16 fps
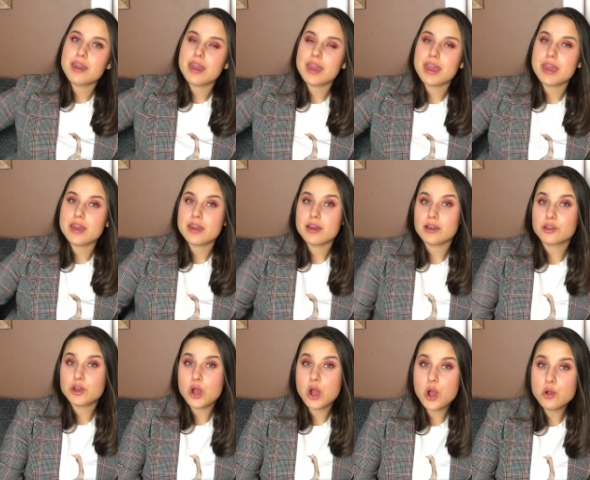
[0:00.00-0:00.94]
a
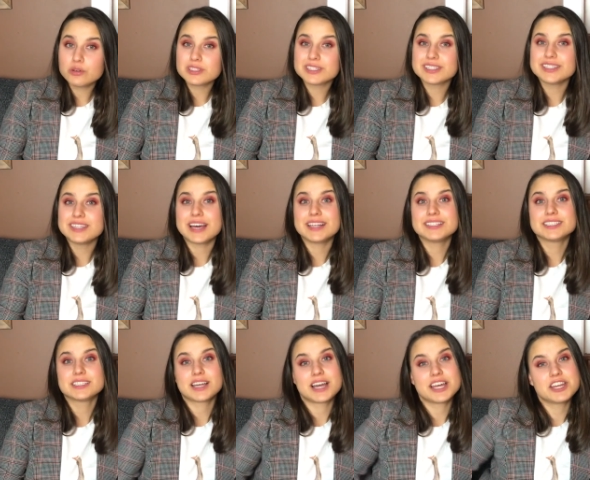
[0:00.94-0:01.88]
coat
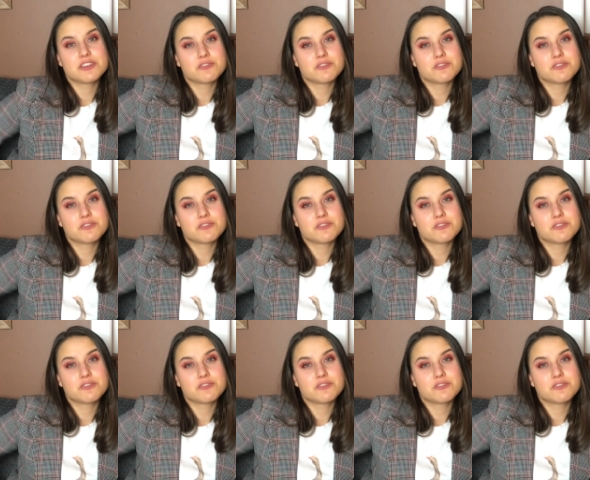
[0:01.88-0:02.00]
that kind